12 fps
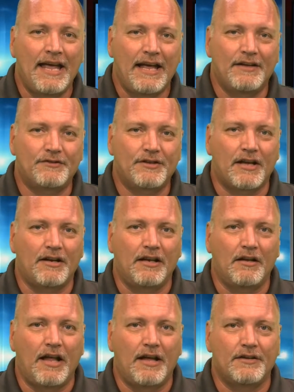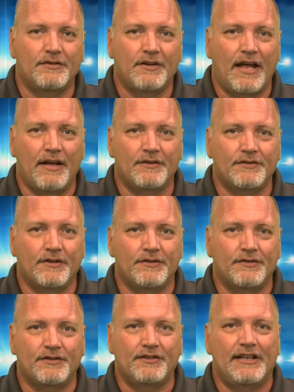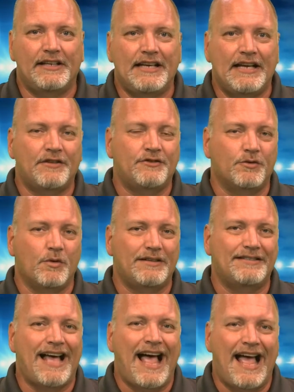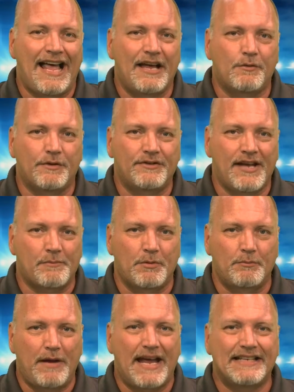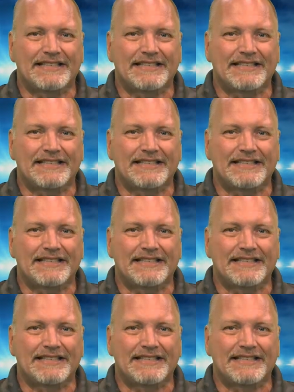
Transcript: As Seattle uh, has uh, slid into a tie with Tampa Bay,